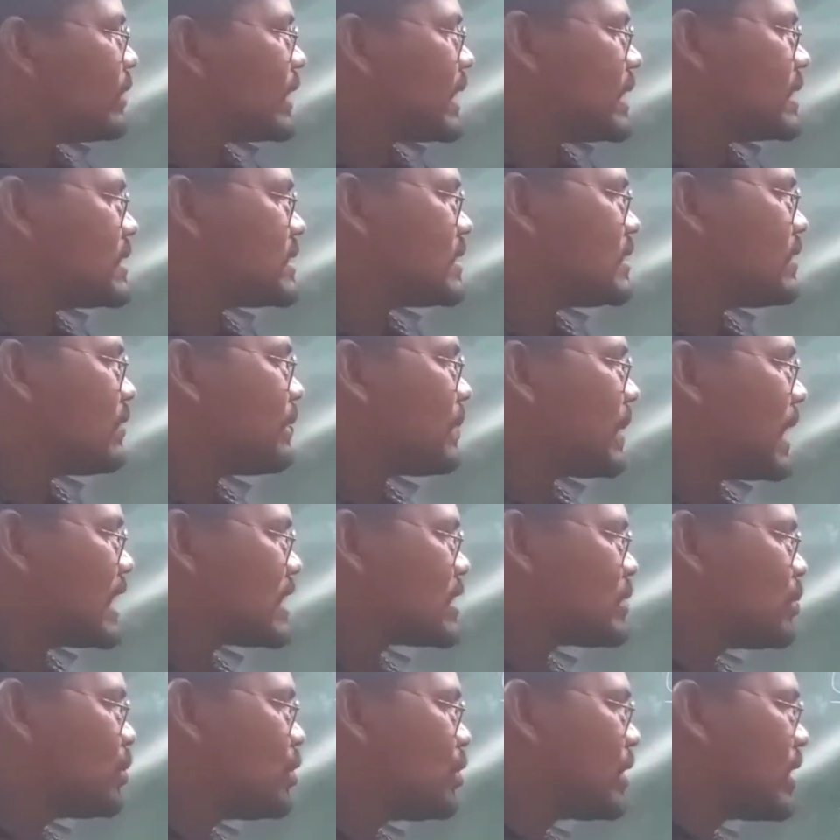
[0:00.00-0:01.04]
We can see the
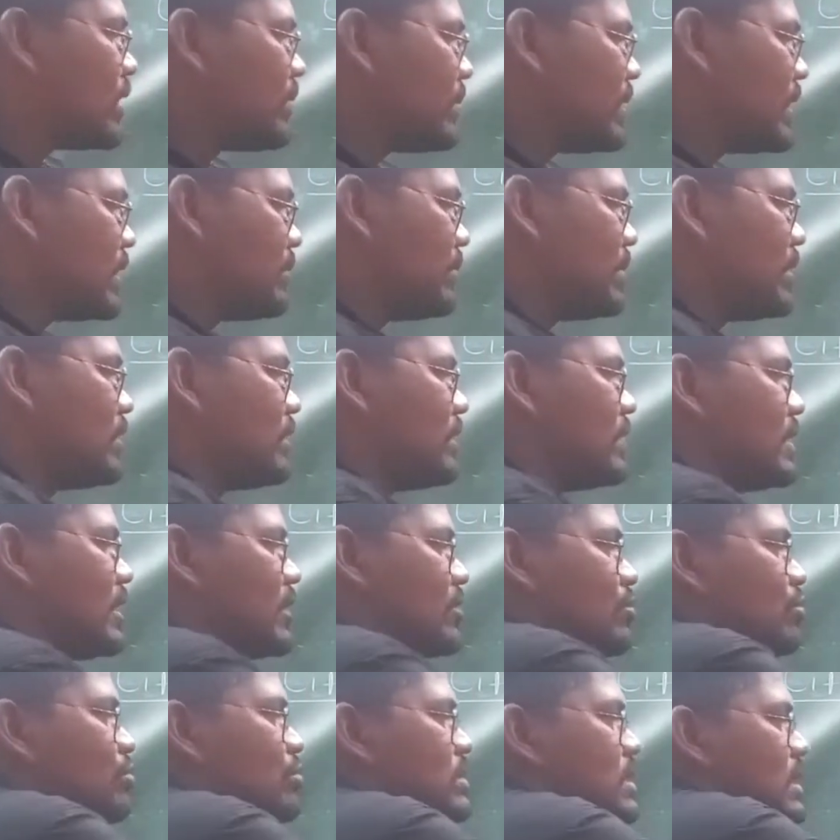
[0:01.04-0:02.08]
plasmogamy in between the
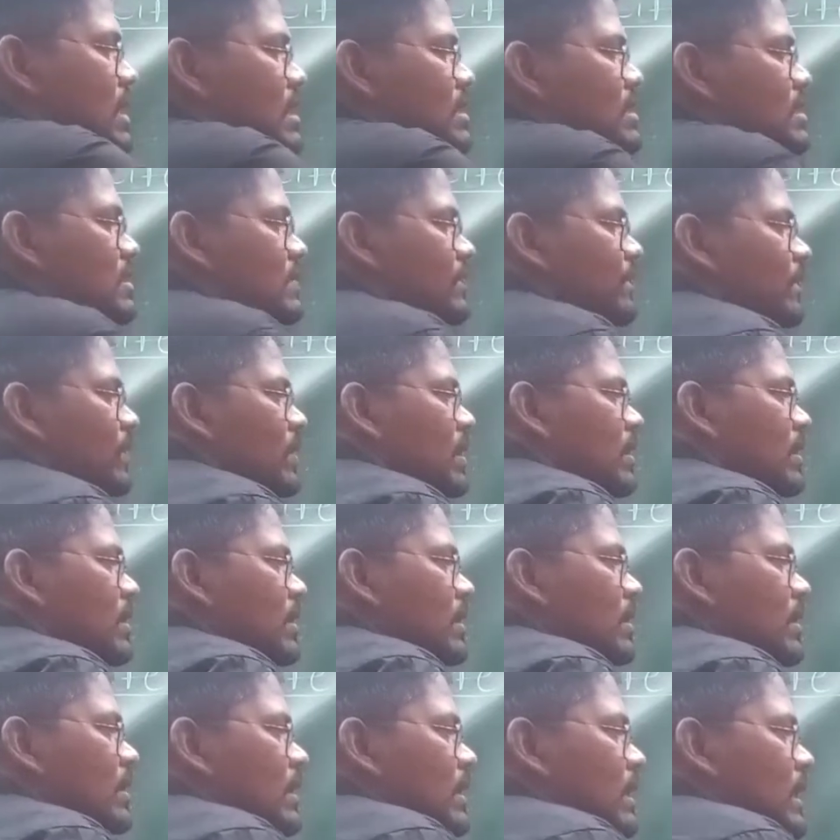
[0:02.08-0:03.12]
two cells.
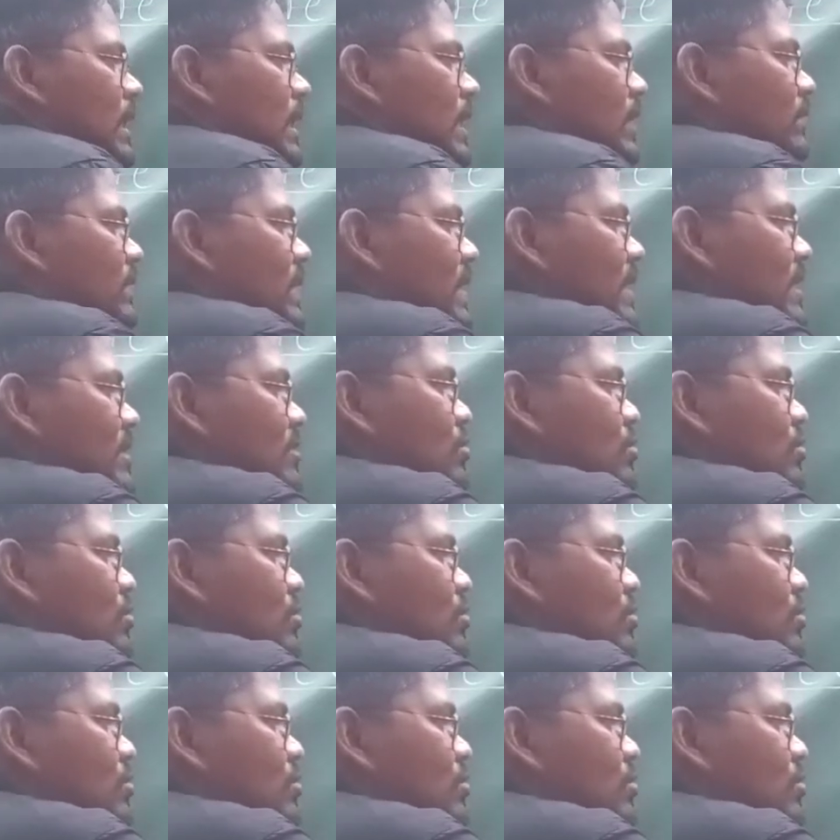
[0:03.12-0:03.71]
If these